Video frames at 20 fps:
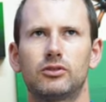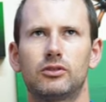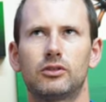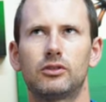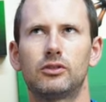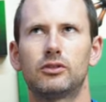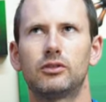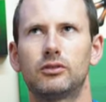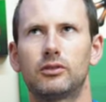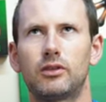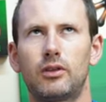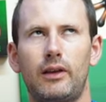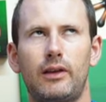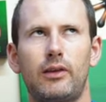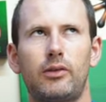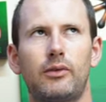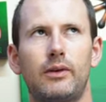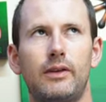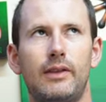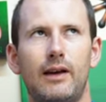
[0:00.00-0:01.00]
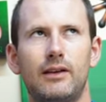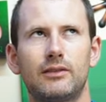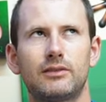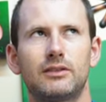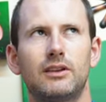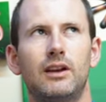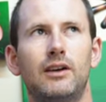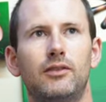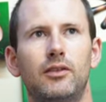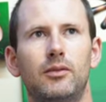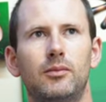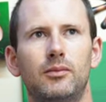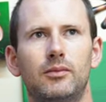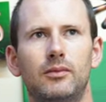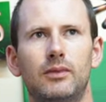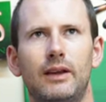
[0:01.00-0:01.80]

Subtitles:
or like 3,000 of them,